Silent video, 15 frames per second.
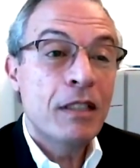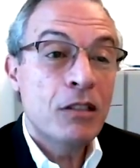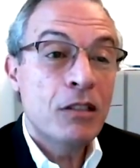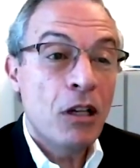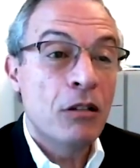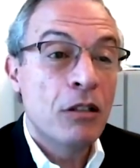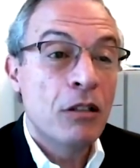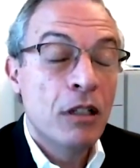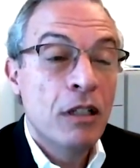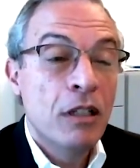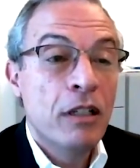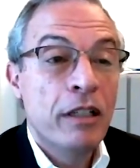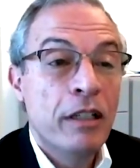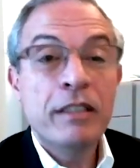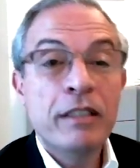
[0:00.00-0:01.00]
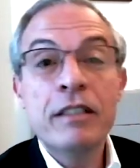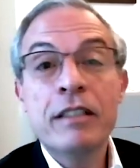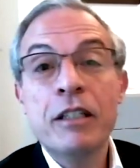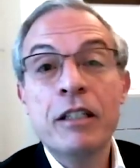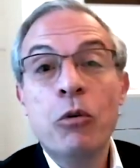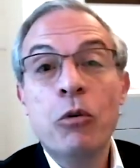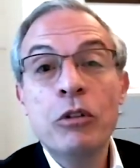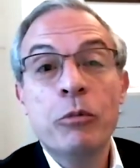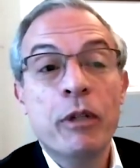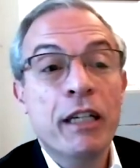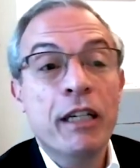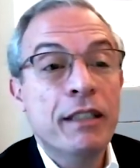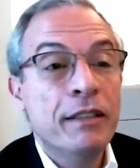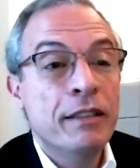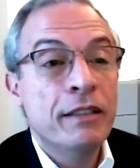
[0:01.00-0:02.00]
So this is the old
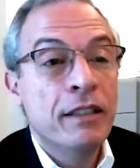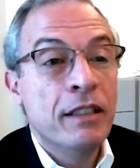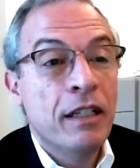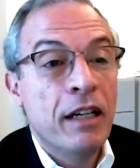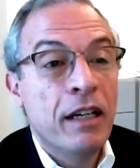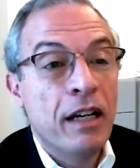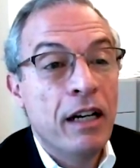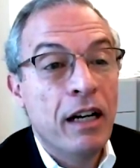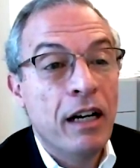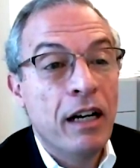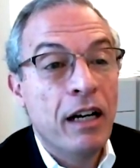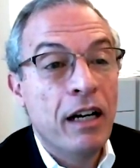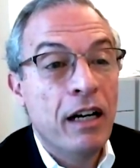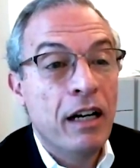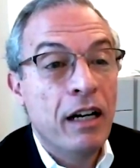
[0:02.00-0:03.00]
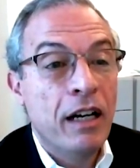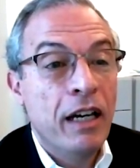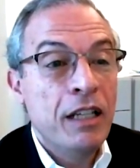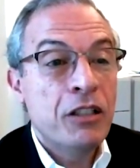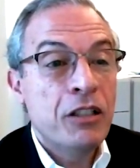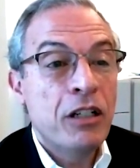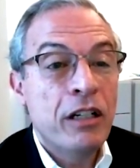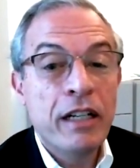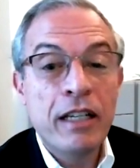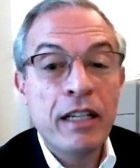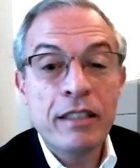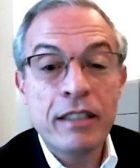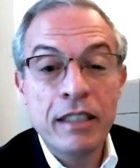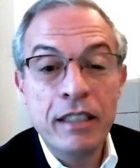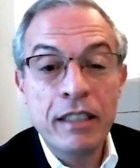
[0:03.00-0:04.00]
way.
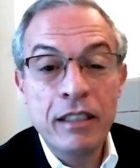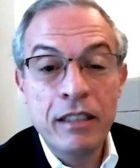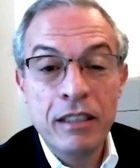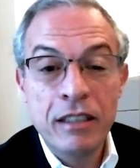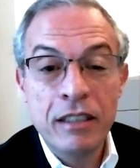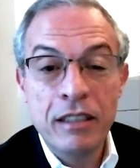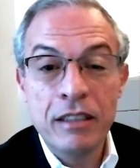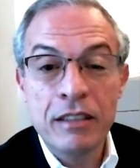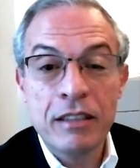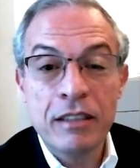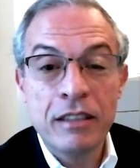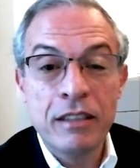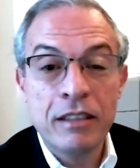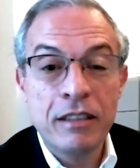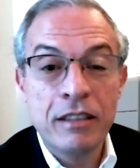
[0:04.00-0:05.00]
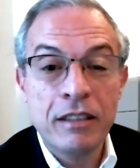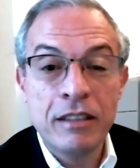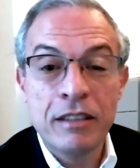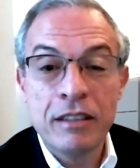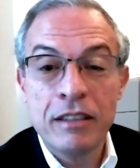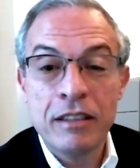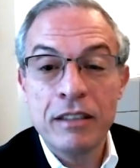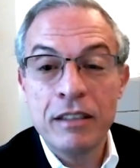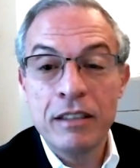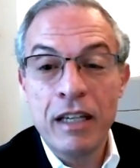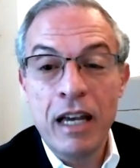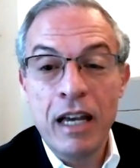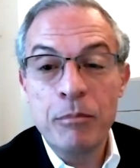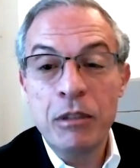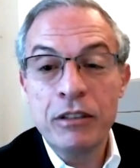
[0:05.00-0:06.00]
HRSD, it's a
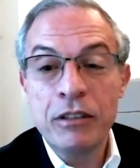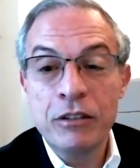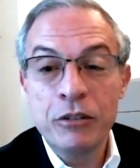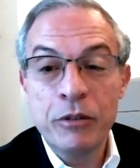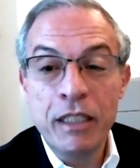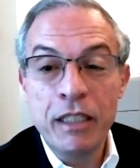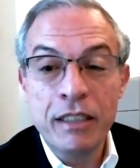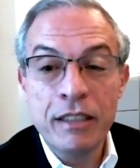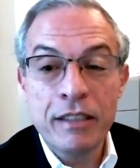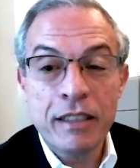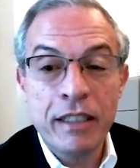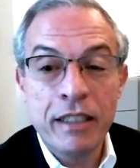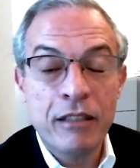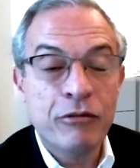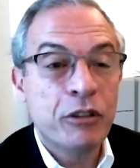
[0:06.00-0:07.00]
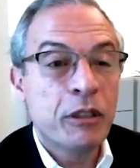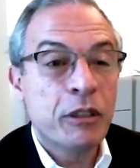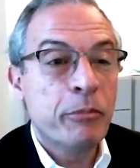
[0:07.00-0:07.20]
Hamilton rating scale for